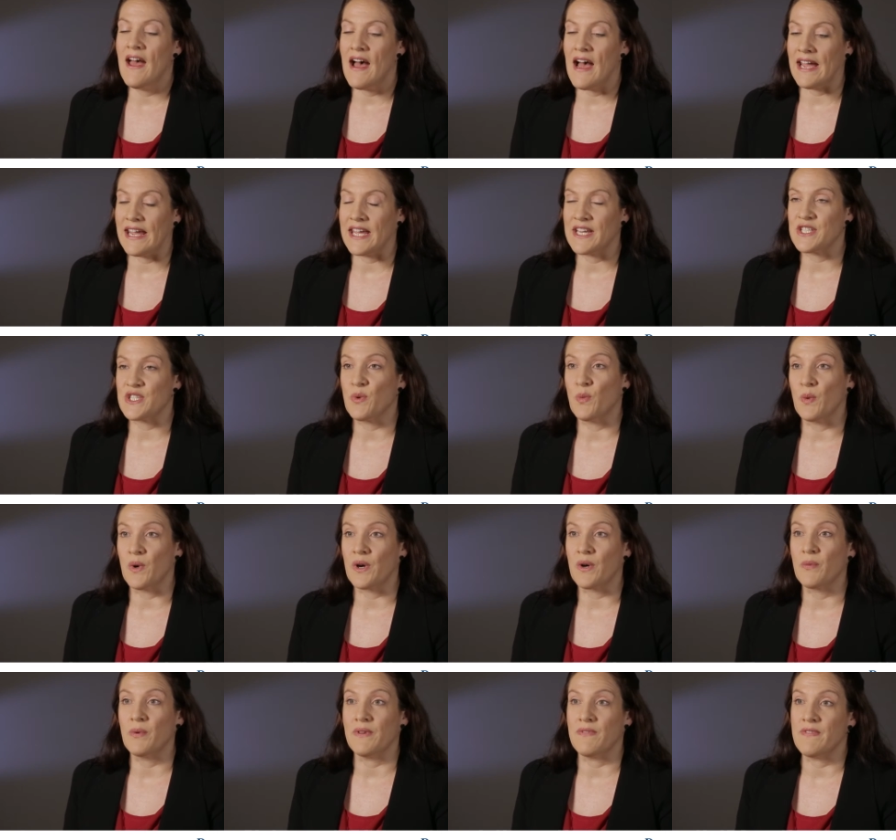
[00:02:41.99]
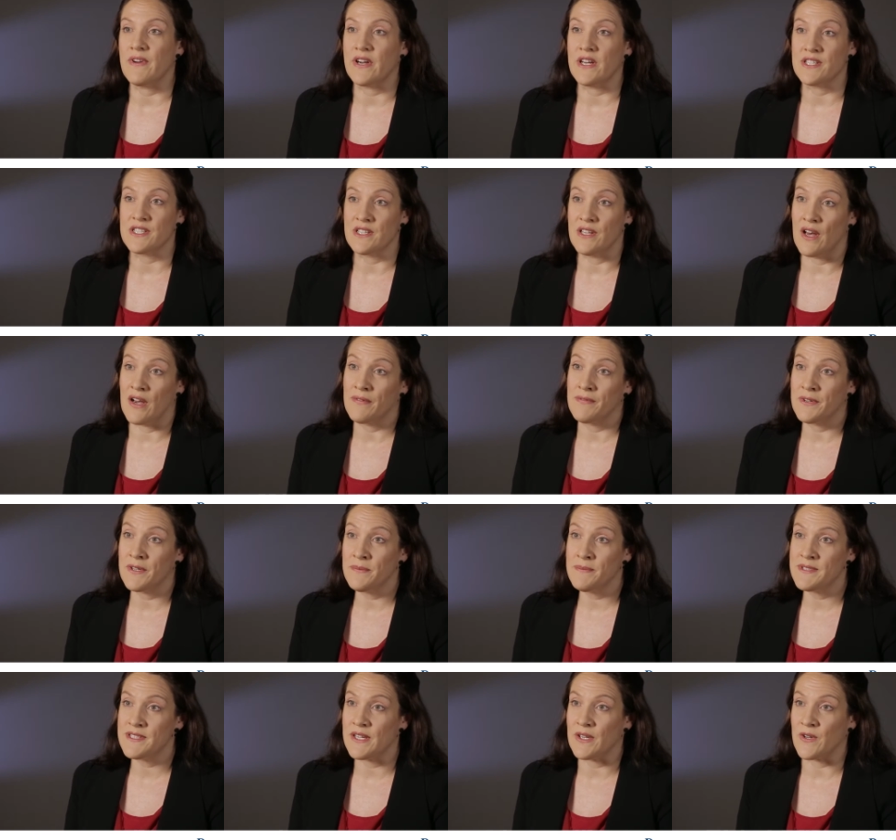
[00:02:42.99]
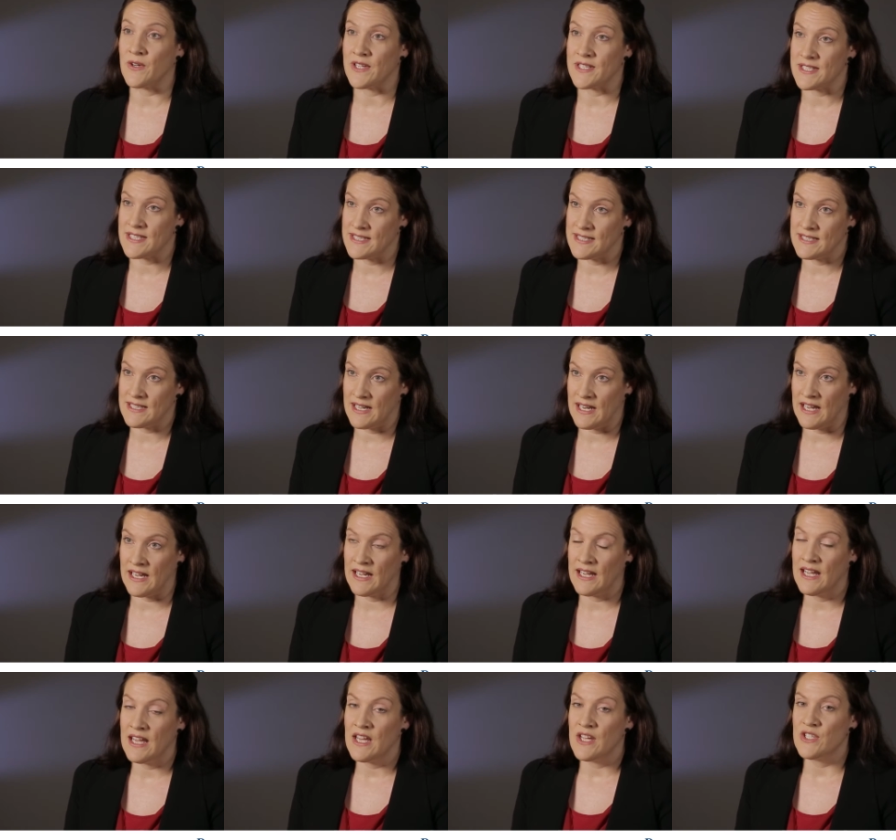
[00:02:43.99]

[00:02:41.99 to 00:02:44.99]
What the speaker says: I get to work with various law firms across the city